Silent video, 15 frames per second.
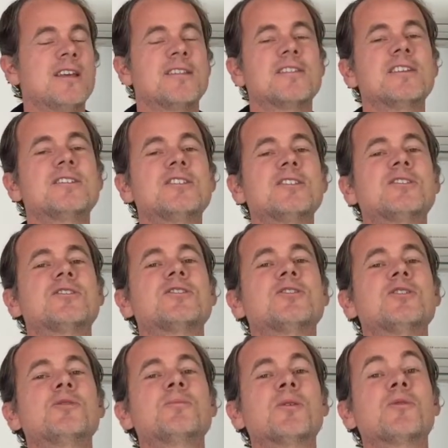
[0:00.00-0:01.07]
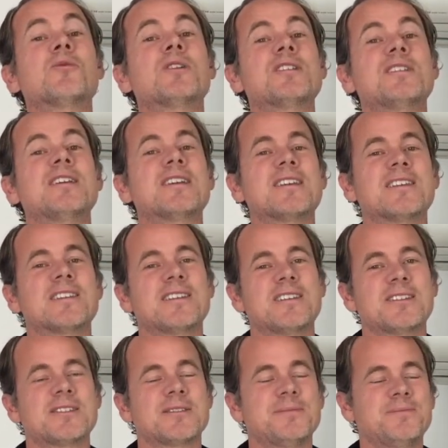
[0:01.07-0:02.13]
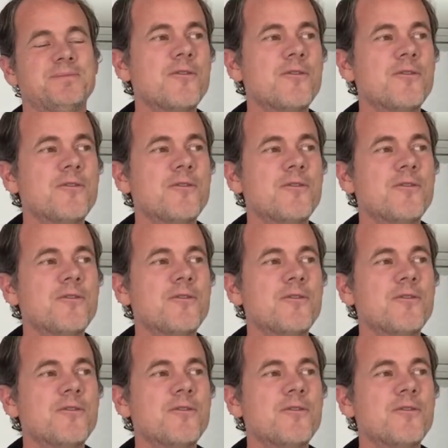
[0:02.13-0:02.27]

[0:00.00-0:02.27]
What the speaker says: This is super ridiculous.